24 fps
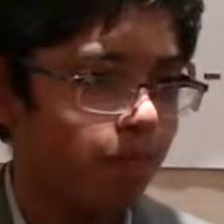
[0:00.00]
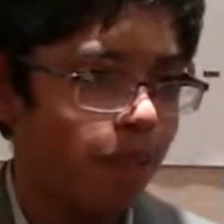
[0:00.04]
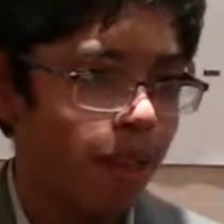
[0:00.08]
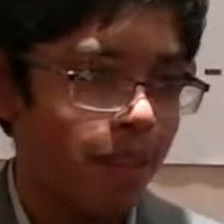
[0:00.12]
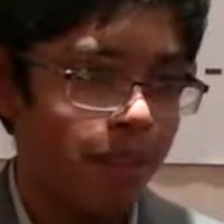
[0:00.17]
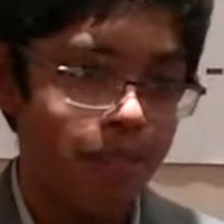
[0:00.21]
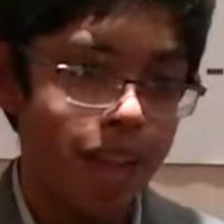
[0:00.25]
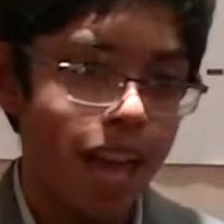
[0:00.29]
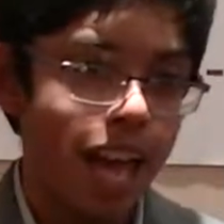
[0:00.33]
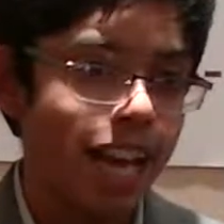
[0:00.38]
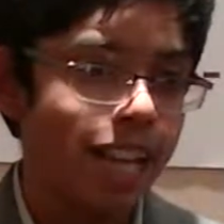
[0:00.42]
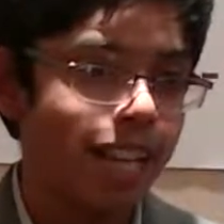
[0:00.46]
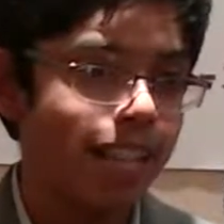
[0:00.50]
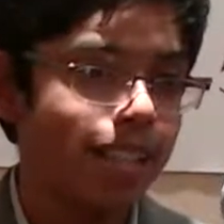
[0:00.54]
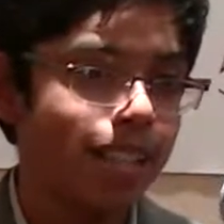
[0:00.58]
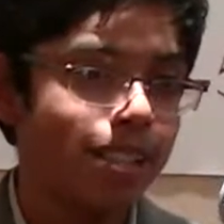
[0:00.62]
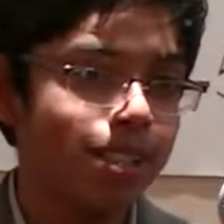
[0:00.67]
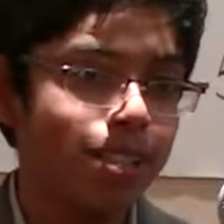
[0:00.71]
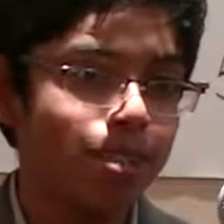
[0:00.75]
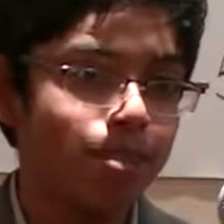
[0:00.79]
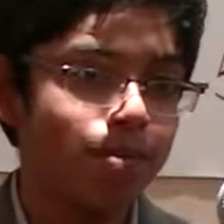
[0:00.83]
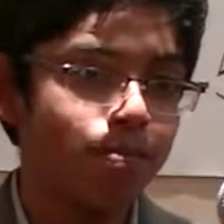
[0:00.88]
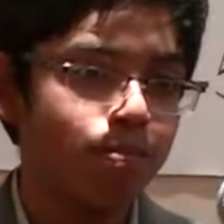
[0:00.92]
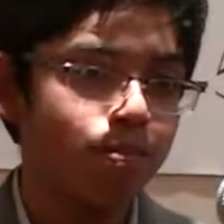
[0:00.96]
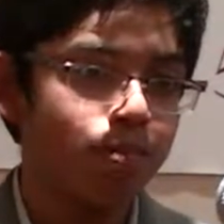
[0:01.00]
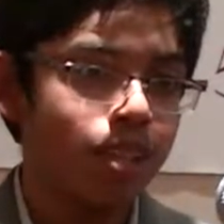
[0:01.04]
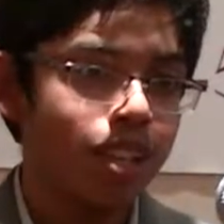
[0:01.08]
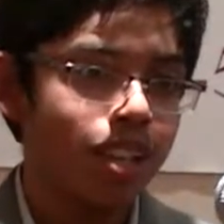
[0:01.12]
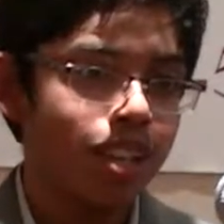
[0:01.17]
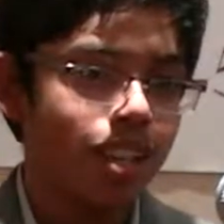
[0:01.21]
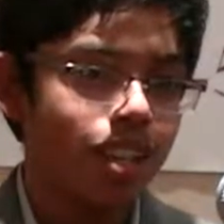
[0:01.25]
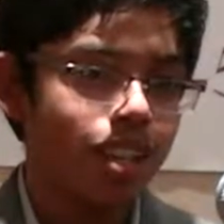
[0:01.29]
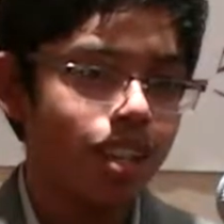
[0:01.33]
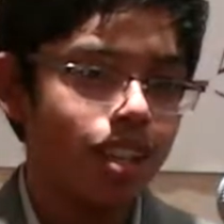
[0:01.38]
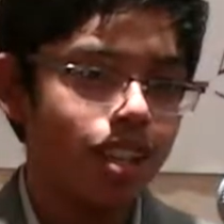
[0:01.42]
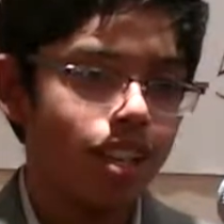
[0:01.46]
And that is
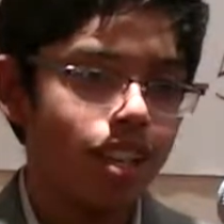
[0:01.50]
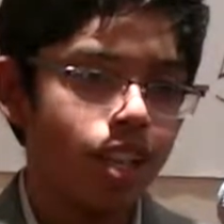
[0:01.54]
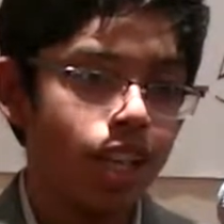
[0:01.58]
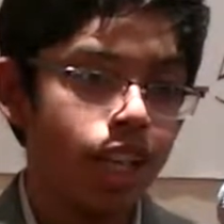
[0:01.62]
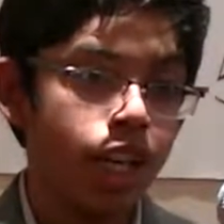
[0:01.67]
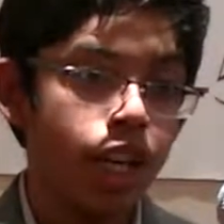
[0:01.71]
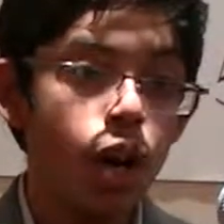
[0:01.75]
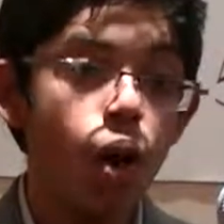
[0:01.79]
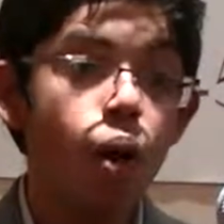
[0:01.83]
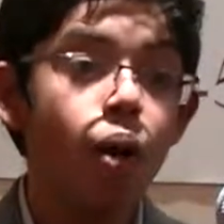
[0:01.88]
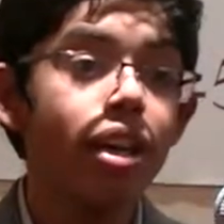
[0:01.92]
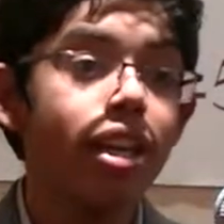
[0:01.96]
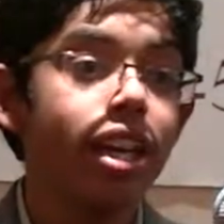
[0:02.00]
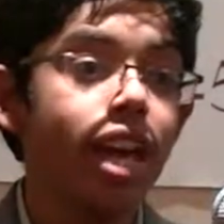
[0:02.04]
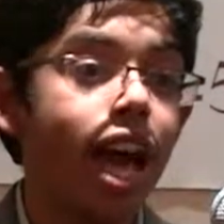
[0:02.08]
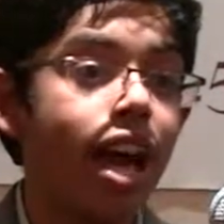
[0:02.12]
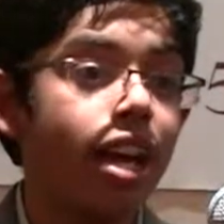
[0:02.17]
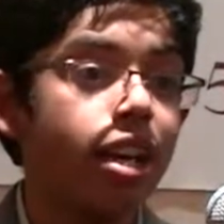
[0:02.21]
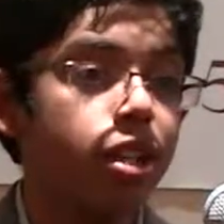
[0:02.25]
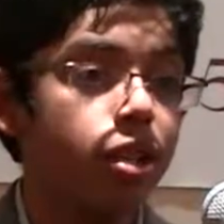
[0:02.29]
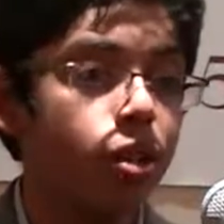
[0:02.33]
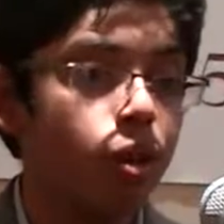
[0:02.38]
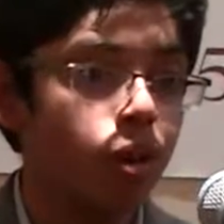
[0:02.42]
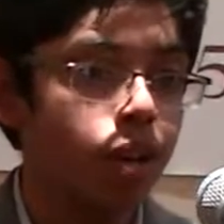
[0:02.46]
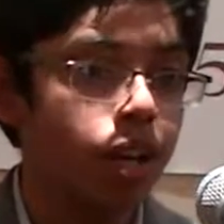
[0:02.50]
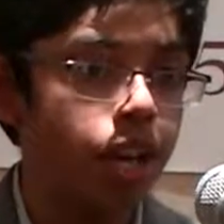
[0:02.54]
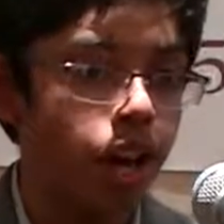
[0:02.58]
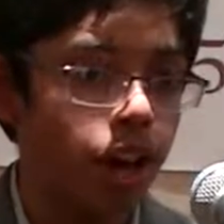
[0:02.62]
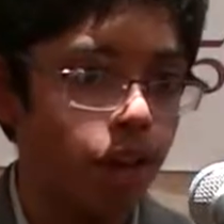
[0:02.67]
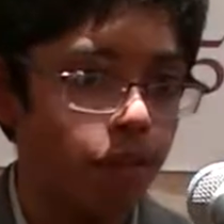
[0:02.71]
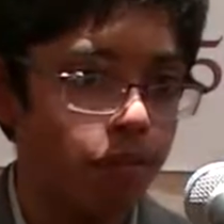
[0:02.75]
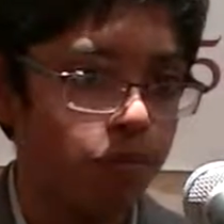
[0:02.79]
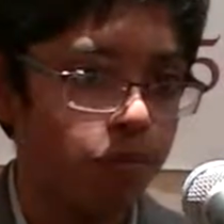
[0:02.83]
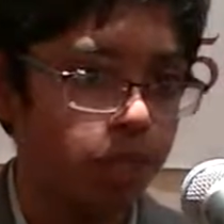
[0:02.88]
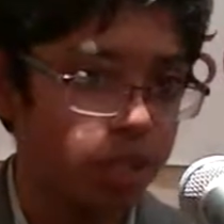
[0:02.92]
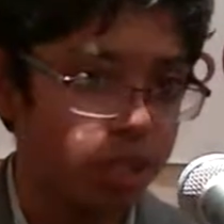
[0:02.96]
going out of your
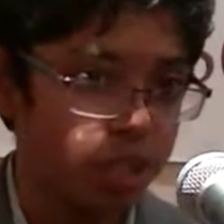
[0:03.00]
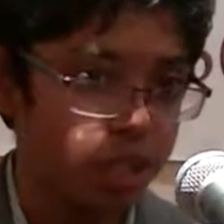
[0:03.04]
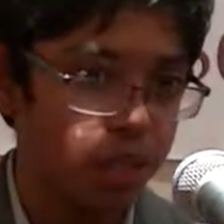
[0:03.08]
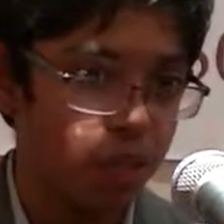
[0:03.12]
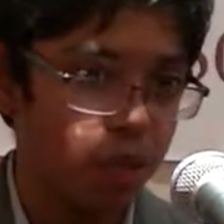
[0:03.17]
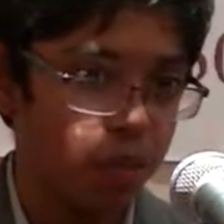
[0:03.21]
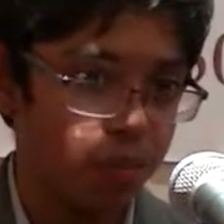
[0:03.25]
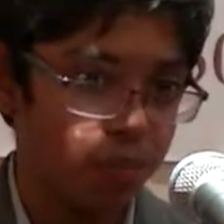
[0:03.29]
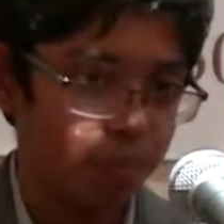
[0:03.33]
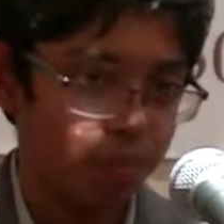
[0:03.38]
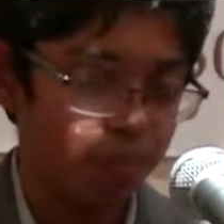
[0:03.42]
comfort zone.